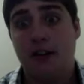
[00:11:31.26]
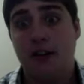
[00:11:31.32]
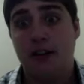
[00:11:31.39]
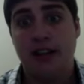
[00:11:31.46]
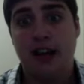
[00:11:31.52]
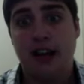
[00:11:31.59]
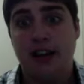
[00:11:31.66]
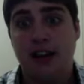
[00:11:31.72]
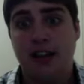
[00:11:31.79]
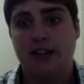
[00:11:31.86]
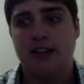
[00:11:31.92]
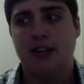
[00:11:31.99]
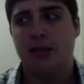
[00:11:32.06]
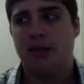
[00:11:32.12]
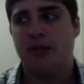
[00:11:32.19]
everyone was
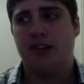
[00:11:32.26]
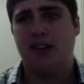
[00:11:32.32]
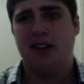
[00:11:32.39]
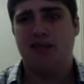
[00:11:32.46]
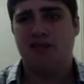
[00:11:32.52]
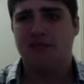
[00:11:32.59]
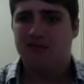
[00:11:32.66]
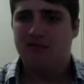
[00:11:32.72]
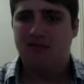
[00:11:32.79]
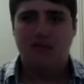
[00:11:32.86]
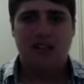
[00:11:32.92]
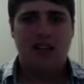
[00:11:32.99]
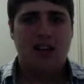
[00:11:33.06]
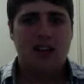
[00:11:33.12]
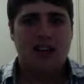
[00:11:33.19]
freaking out over
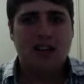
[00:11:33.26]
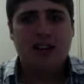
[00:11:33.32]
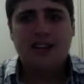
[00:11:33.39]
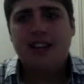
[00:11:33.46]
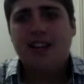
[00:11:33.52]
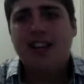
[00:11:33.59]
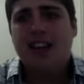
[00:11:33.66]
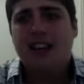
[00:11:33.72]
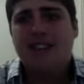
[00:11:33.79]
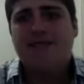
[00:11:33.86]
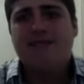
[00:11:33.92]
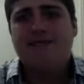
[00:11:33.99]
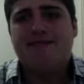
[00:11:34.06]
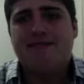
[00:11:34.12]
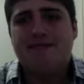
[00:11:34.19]
the ending at
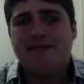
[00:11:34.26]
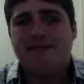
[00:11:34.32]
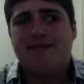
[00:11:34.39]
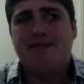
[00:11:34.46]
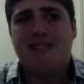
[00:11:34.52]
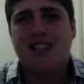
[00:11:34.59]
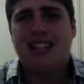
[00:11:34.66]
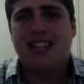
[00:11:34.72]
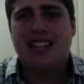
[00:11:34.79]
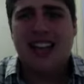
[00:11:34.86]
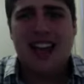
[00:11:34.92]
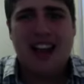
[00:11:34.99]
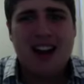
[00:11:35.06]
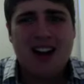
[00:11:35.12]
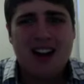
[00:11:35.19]
SummerSlam. Not
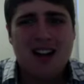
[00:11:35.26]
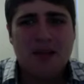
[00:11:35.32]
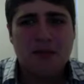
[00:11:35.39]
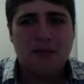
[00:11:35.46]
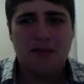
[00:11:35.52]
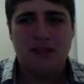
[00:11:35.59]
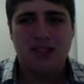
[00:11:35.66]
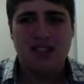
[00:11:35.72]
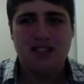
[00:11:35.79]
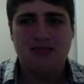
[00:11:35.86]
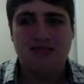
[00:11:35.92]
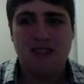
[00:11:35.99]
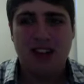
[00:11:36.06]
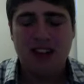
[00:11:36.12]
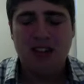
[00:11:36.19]
saying I
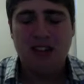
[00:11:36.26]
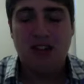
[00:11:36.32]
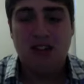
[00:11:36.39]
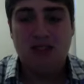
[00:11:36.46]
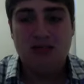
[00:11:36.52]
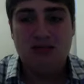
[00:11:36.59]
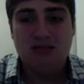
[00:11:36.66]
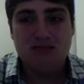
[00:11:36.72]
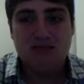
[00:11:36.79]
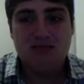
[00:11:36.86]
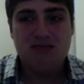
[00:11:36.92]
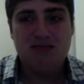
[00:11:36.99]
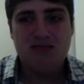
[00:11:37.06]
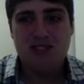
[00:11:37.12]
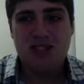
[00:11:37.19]
didn't care,
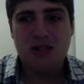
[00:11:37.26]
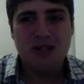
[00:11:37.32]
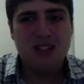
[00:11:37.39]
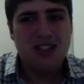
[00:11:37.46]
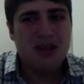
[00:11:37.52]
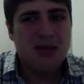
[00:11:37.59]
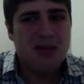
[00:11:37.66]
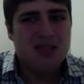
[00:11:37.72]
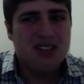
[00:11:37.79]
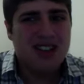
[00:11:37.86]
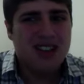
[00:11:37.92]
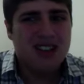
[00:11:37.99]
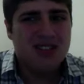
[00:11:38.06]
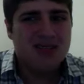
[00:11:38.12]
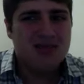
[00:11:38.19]
but I don't
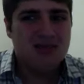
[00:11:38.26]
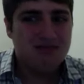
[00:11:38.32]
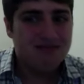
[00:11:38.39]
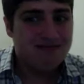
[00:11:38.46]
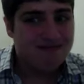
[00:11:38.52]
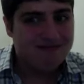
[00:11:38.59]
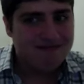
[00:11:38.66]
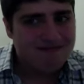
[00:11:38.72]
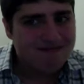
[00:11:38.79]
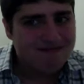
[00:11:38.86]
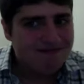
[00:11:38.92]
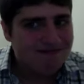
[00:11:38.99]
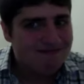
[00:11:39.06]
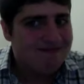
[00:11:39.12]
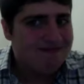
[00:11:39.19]
know. He won
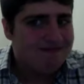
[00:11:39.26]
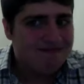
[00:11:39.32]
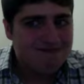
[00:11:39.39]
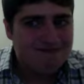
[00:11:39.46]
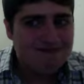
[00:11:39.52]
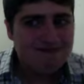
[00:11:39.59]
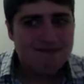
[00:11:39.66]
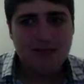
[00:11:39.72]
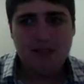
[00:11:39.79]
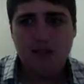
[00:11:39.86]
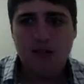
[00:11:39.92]
the W W E title.